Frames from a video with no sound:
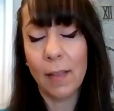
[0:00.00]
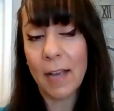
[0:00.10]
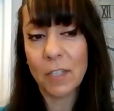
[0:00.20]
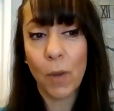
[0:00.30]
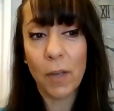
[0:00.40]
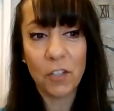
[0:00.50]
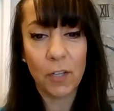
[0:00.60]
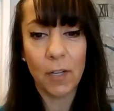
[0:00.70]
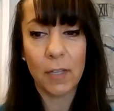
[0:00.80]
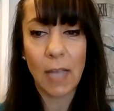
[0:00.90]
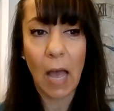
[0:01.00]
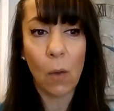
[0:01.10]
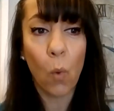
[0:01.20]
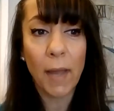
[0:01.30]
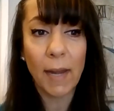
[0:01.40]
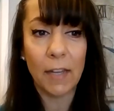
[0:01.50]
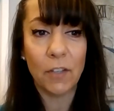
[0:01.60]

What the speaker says: And our last question is, at what